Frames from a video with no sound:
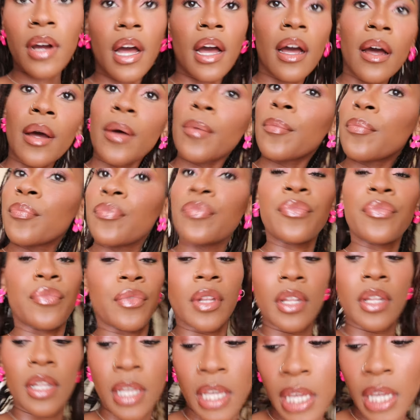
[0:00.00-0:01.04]
Um,
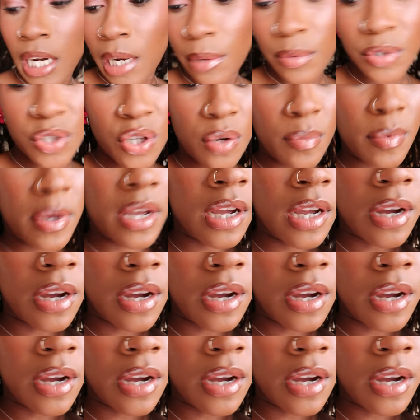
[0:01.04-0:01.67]
let me show my